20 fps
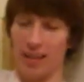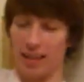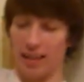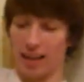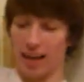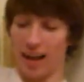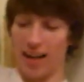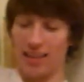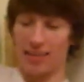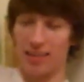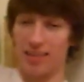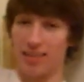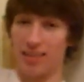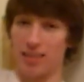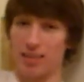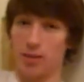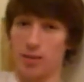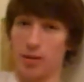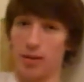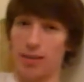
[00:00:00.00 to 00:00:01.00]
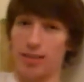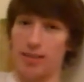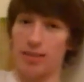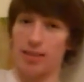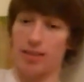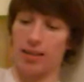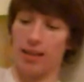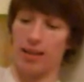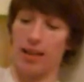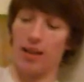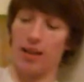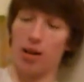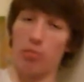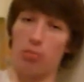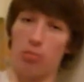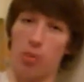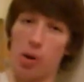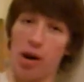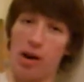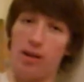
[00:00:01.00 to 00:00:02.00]
God listens to us in our
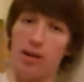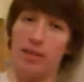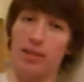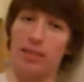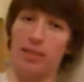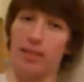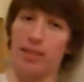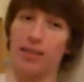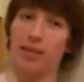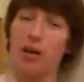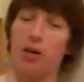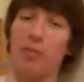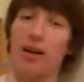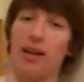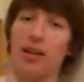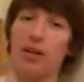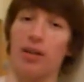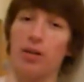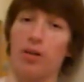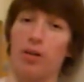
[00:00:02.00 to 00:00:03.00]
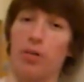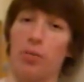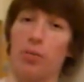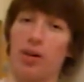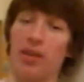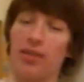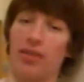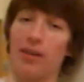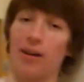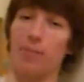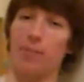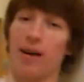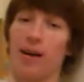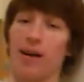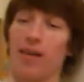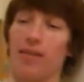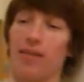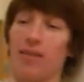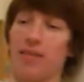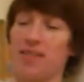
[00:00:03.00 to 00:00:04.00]
prayers, no matter what they're
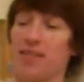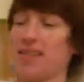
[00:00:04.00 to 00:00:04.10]
about.